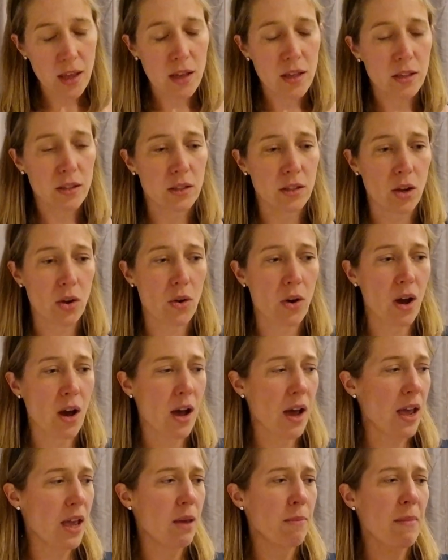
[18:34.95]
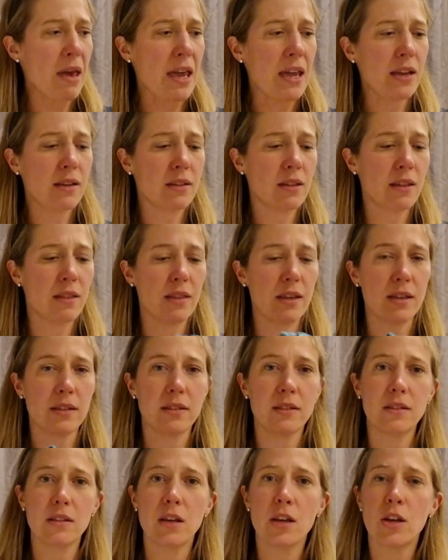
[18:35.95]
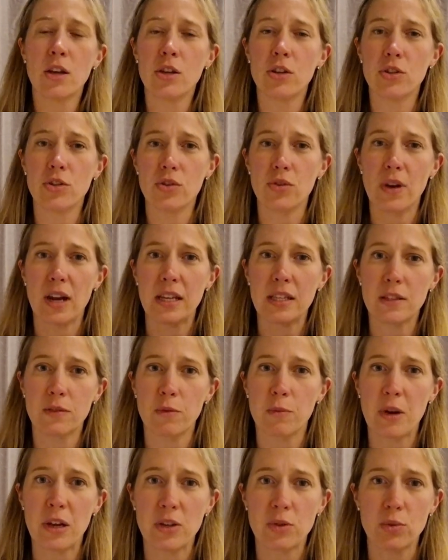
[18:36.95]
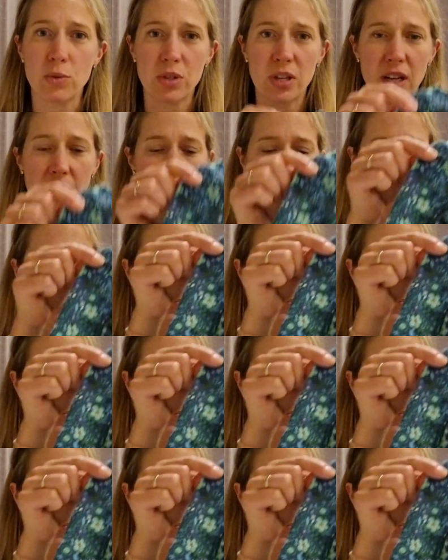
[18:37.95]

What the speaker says: So I made this dress for my daughter.